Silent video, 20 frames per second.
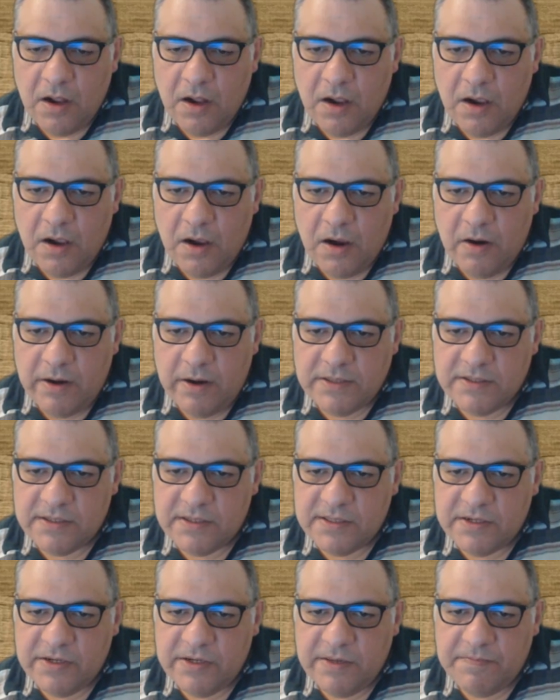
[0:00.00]
Alright, so it's
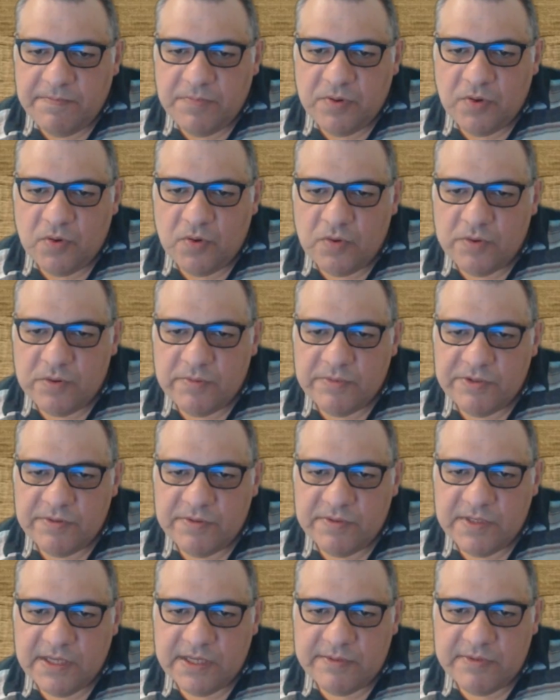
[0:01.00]
only a pawn, which was
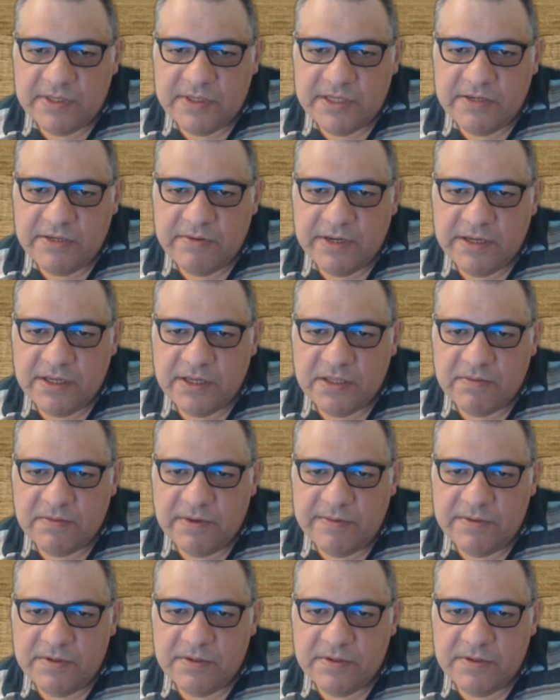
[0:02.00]
double anyway at the moment.